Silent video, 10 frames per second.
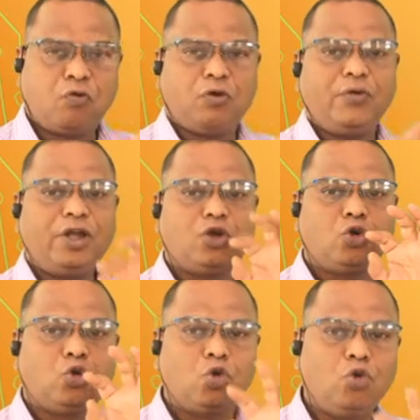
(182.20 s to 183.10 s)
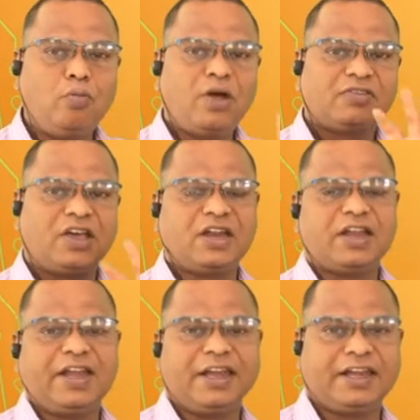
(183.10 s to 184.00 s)
When 2 mux are
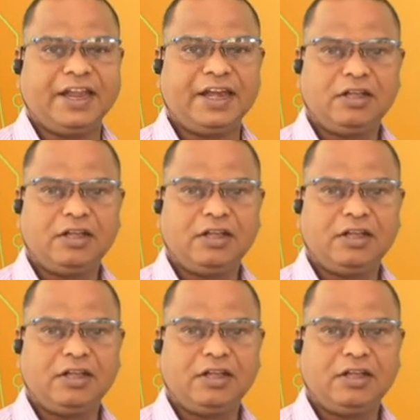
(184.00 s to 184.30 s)
connected,